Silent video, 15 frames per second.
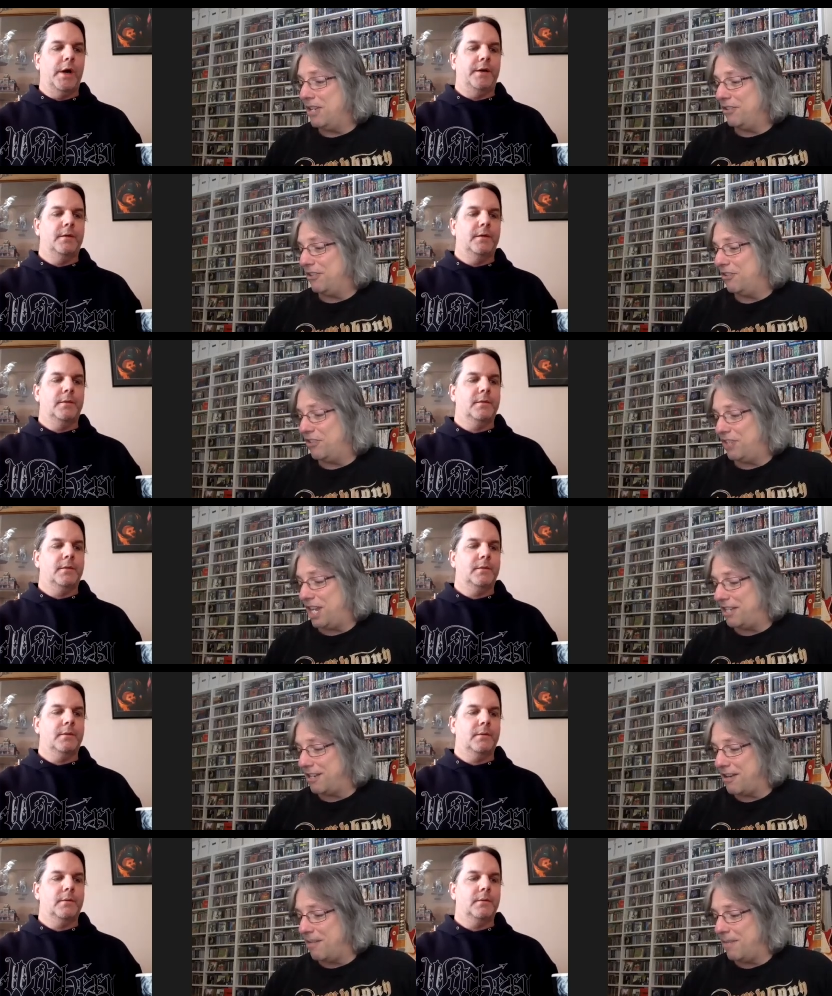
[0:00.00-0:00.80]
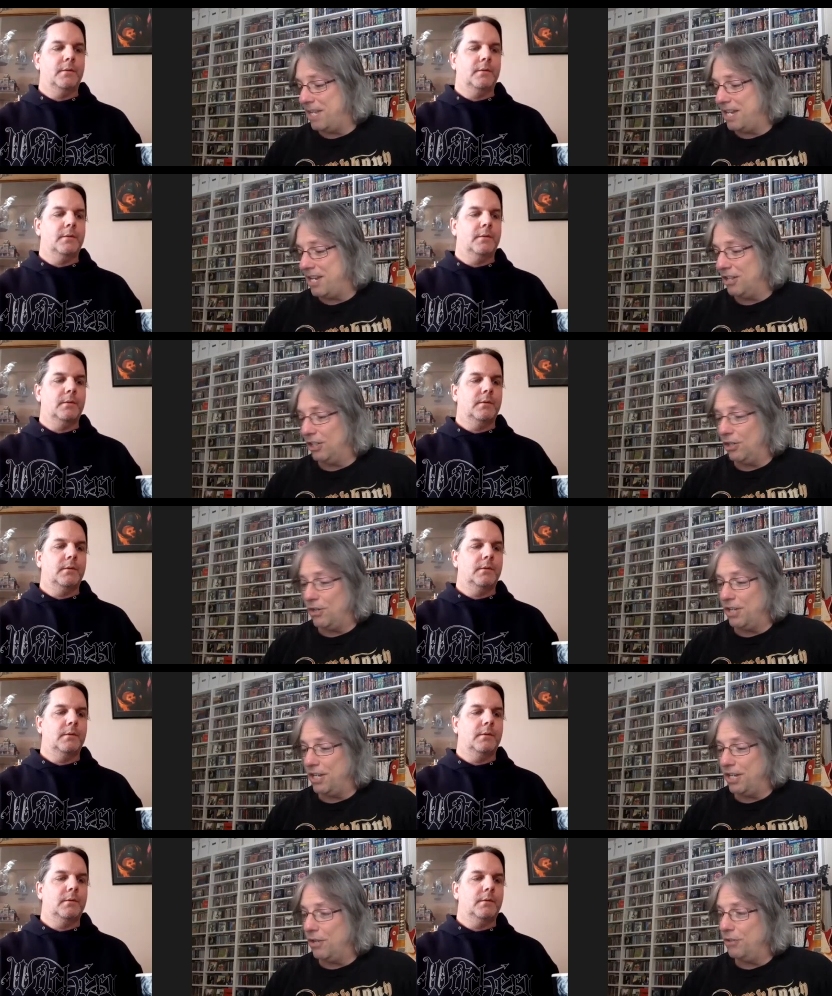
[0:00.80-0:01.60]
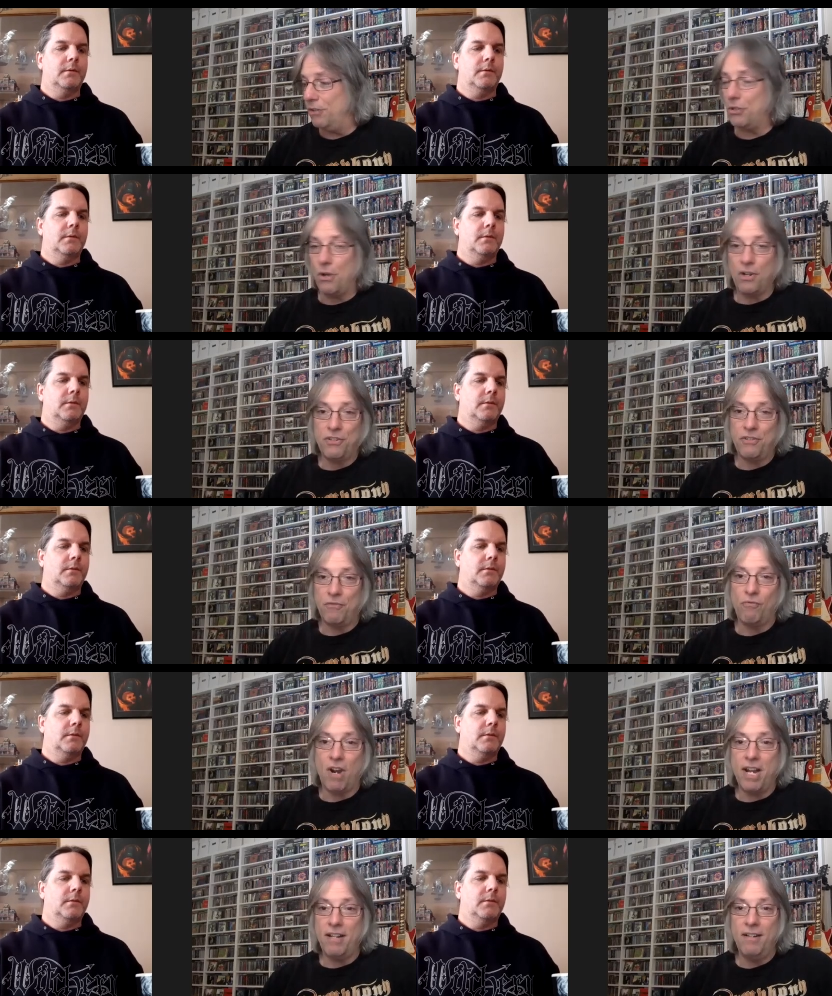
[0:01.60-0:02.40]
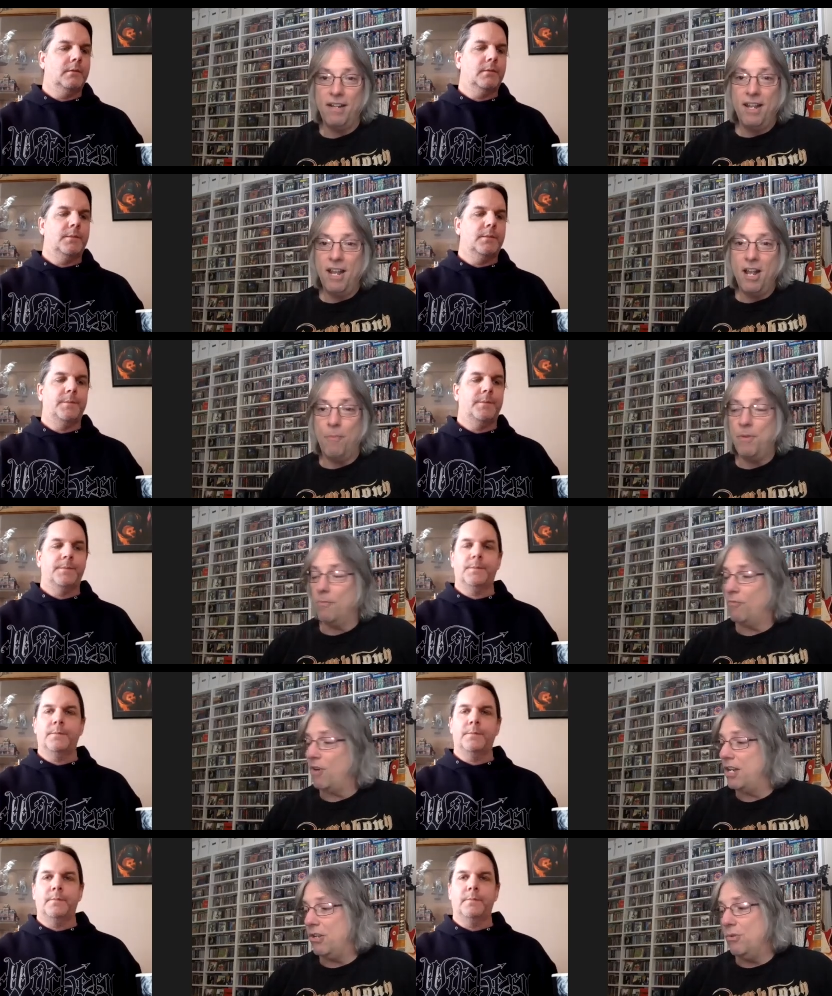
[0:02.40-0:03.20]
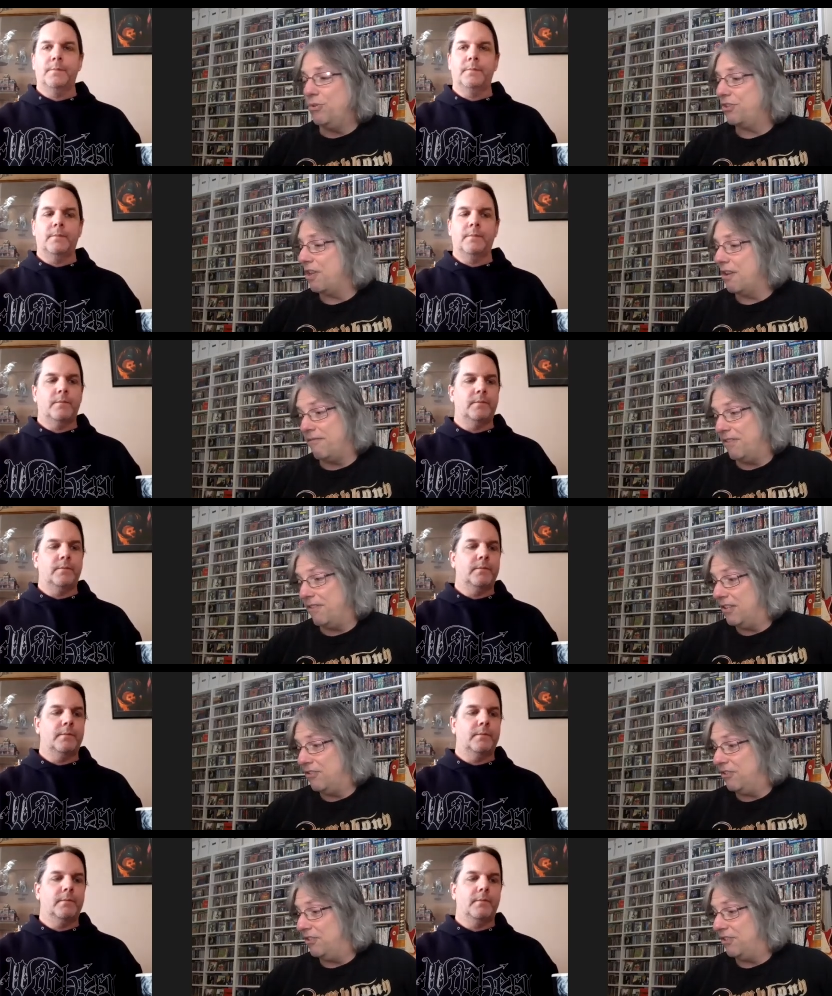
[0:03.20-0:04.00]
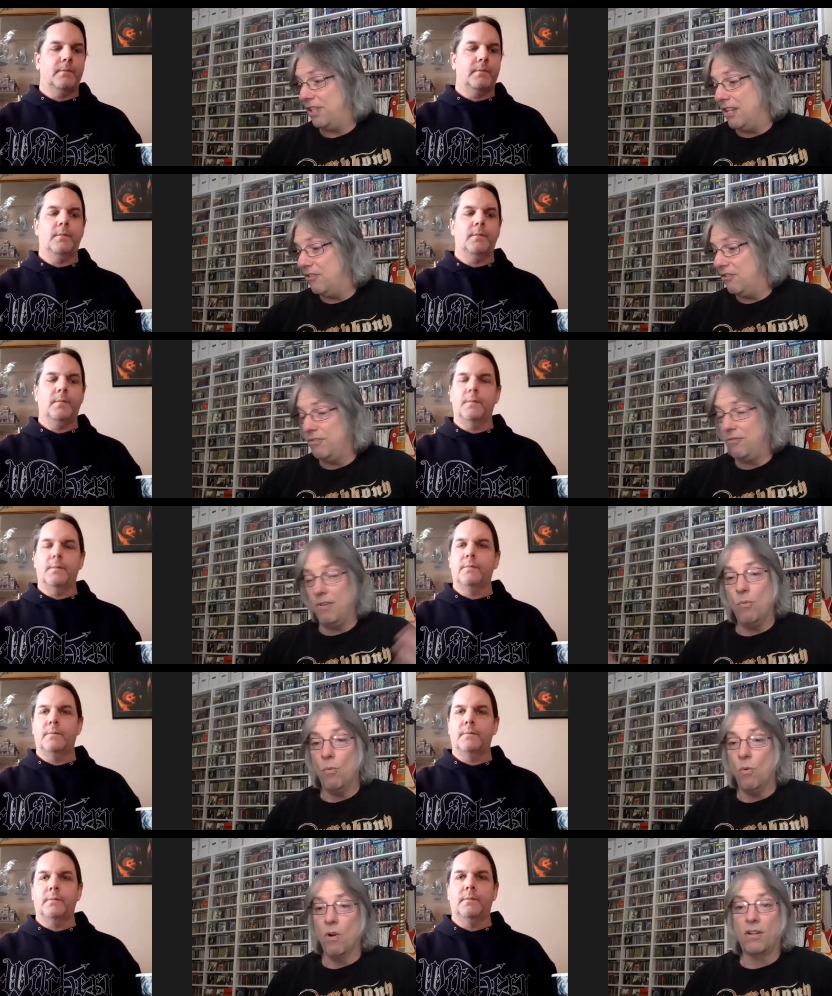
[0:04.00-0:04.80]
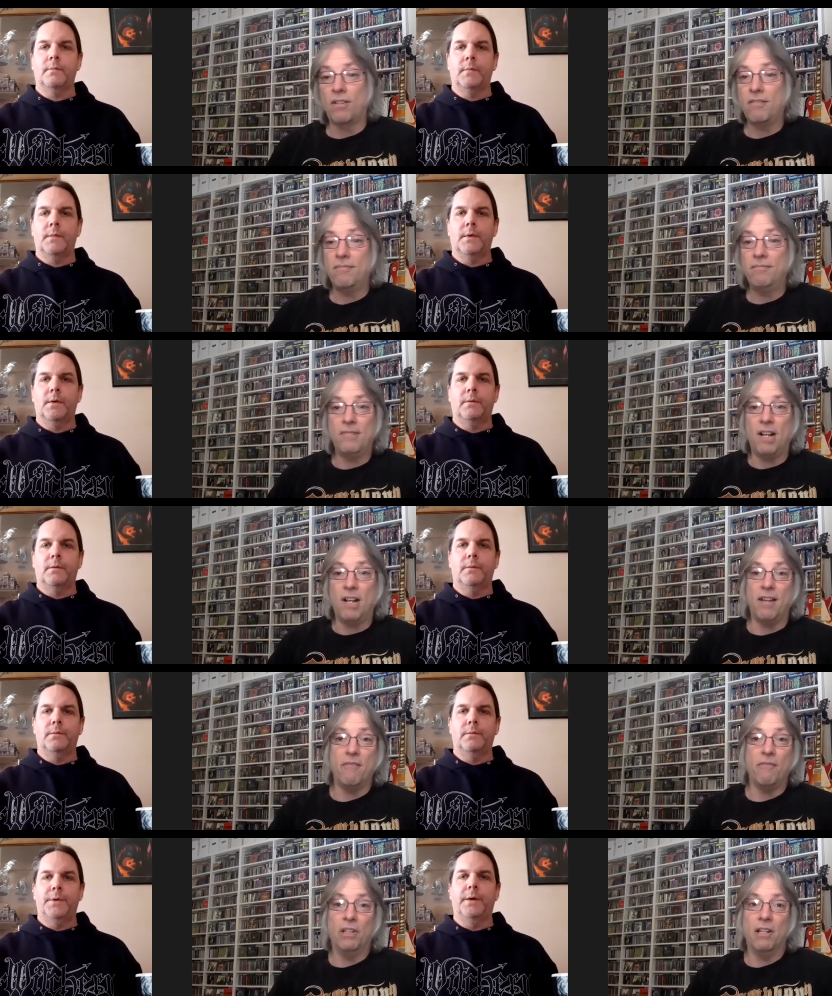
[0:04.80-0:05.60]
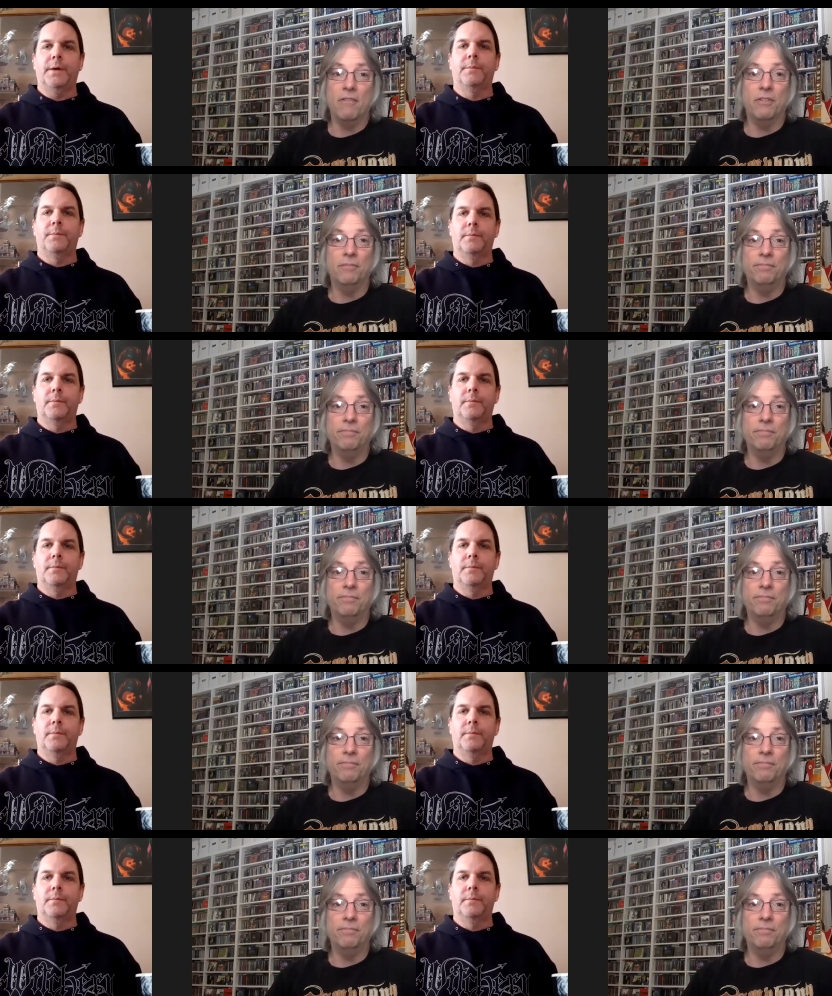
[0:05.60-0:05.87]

Speaker 1: made, he just had to come in here, learn the old songs, and write help them write new stuff. And it just it just it worked on everyone.